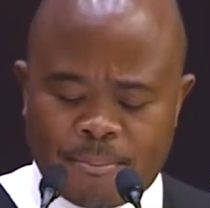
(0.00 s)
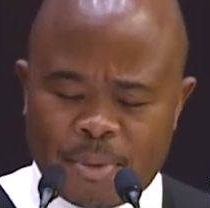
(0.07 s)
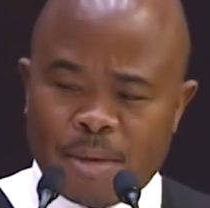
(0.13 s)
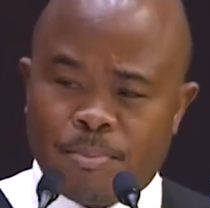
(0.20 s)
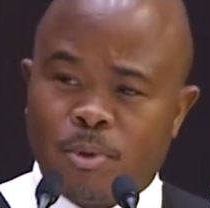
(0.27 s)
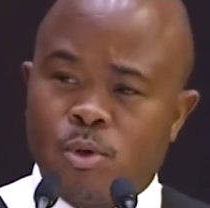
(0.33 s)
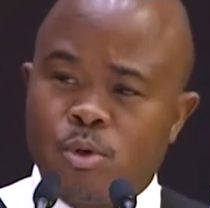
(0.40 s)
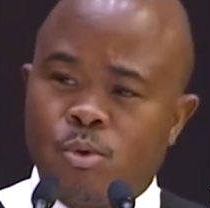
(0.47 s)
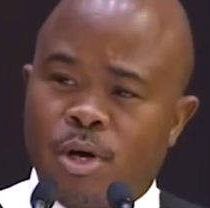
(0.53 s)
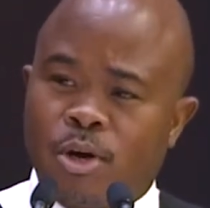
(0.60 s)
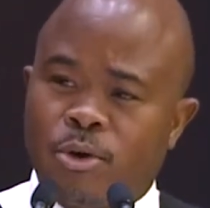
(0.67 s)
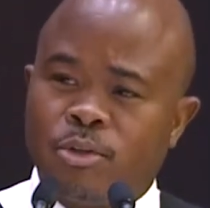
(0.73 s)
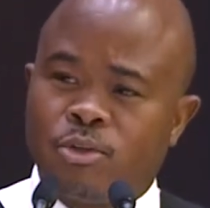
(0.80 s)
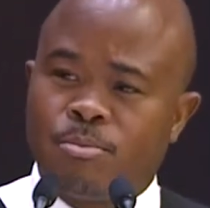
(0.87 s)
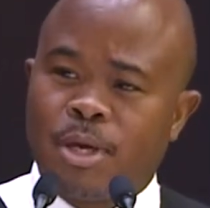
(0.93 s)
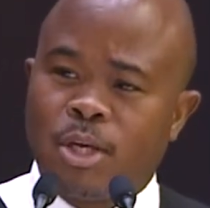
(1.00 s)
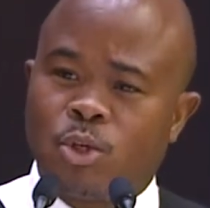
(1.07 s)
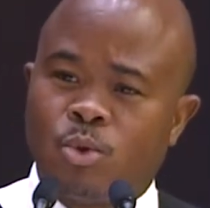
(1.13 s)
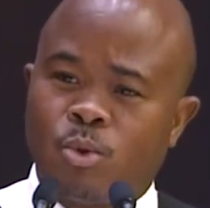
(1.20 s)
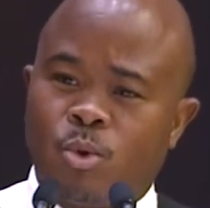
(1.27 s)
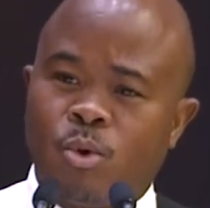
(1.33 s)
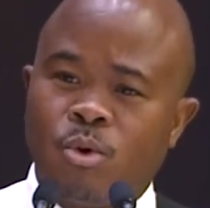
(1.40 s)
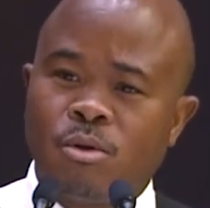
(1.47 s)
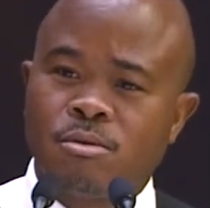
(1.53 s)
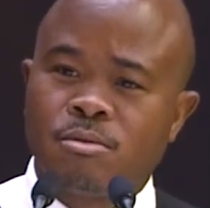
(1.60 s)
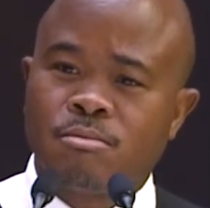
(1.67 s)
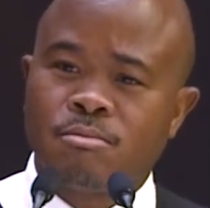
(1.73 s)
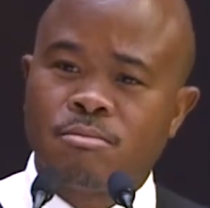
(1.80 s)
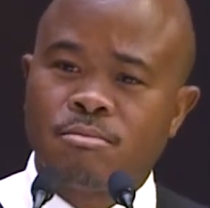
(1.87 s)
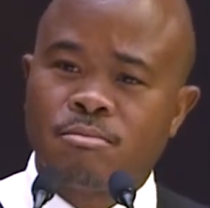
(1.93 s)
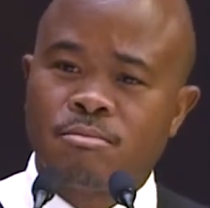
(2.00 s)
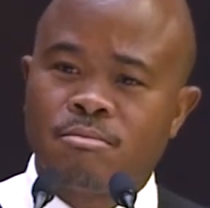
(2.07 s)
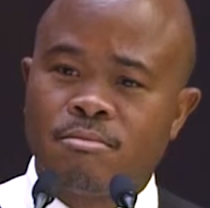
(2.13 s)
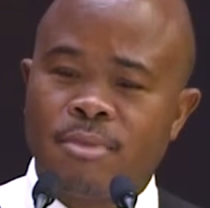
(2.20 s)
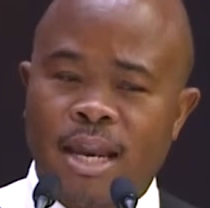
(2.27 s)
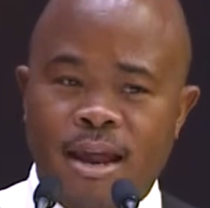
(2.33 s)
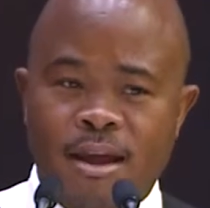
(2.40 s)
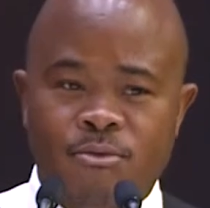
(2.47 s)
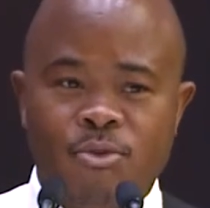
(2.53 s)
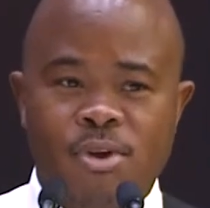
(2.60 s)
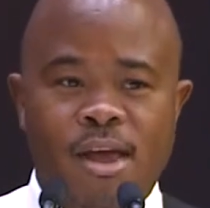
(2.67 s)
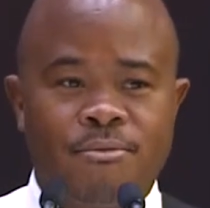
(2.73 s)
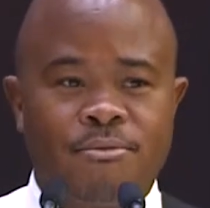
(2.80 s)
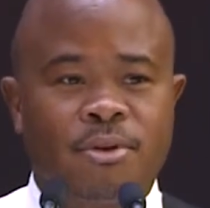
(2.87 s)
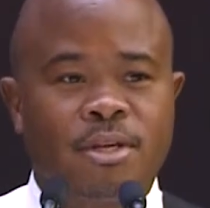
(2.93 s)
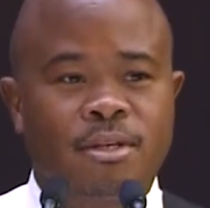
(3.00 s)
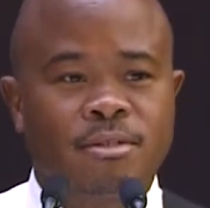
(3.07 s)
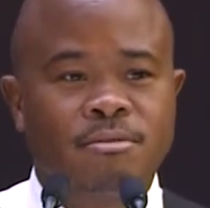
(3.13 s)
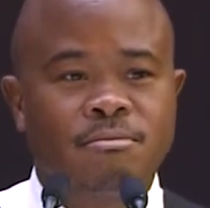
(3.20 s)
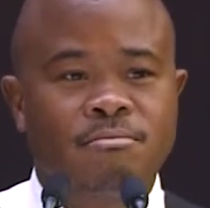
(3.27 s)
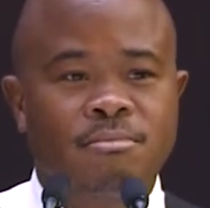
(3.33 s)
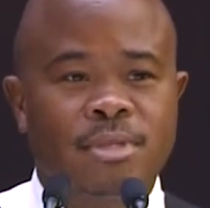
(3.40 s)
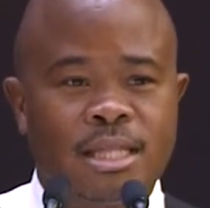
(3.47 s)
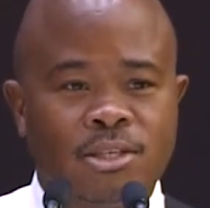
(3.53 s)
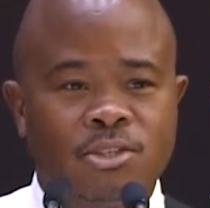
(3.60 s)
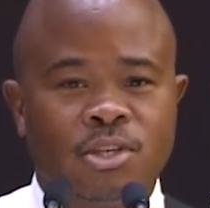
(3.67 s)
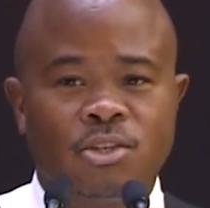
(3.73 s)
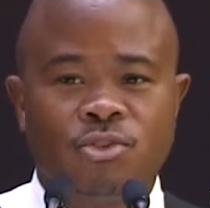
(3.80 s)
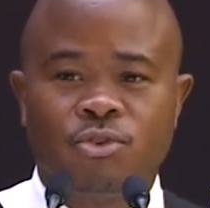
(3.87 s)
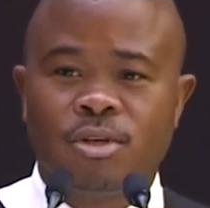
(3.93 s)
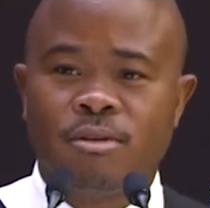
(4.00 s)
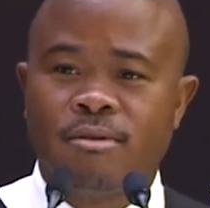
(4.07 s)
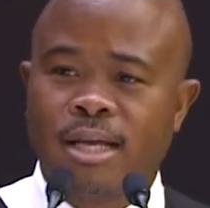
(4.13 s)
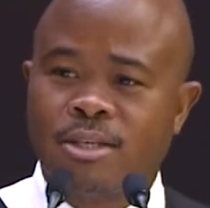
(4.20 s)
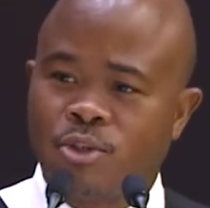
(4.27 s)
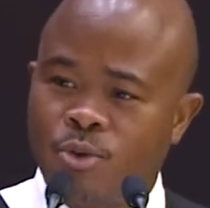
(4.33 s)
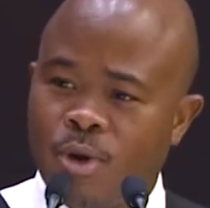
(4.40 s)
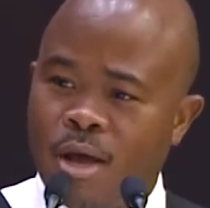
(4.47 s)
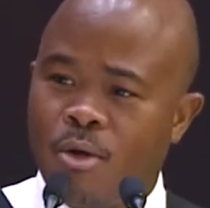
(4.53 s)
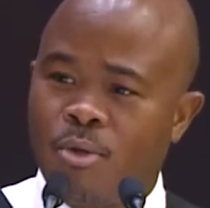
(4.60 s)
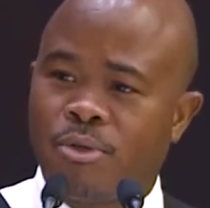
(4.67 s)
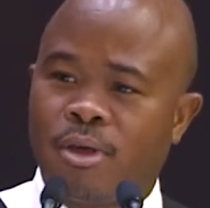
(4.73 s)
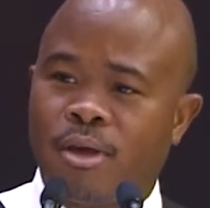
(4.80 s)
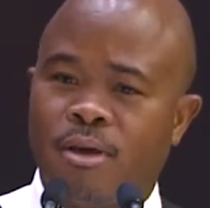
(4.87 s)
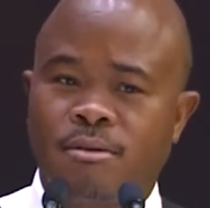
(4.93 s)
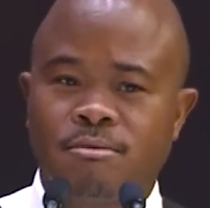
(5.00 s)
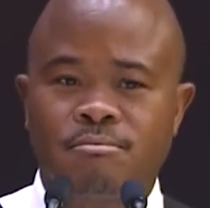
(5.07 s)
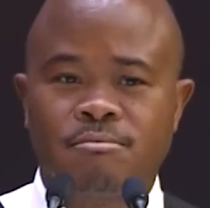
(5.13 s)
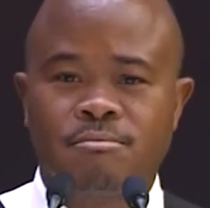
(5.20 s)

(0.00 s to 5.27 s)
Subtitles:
People who are going to make sure that every African in this century has good healthcare,